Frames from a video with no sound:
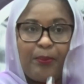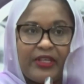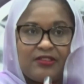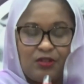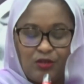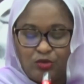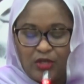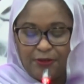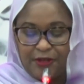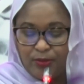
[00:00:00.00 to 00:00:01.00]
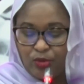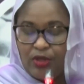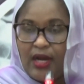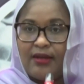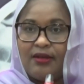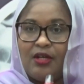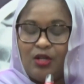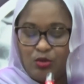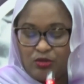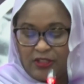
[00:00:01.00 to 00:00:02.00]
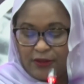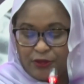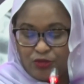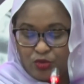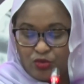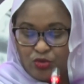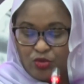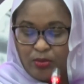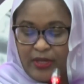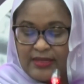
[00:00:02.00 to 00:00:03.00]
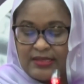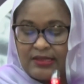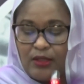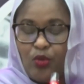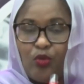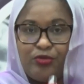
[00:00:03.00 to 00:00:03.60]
capacity and resilience in the face of climate change.